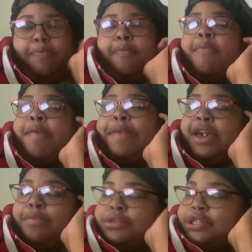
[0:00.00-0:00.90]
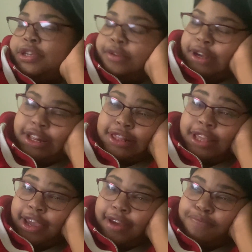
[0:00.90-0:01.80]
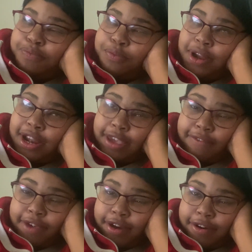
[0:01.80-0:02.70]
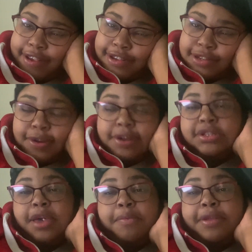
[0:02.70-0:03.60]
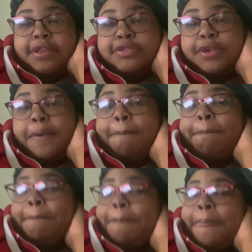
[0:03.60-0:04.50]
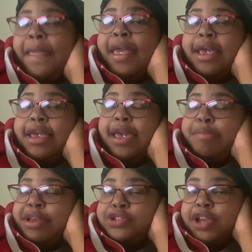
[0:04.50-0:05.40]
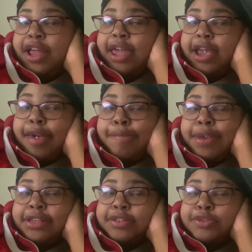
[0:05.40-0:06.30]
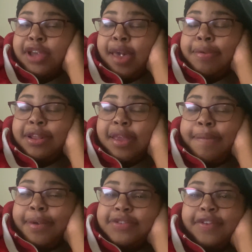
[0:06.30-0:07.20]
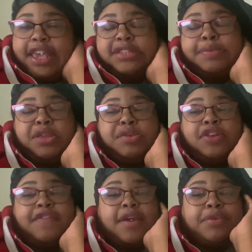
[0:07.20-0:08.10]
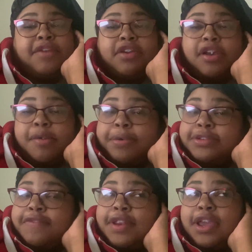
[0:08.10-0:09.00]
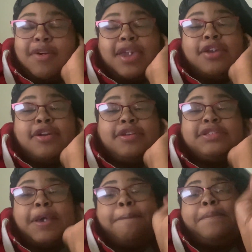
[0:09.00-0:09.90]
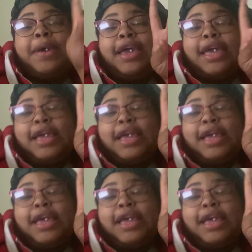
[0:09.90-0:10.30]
my makeup was cute and I thought, why not give y'all a crazy story time with it? So yeah, make sure y'all like, comment, and subscribe. Hit that post notification bell to be notified whenever I post a video. And girls out. Bye,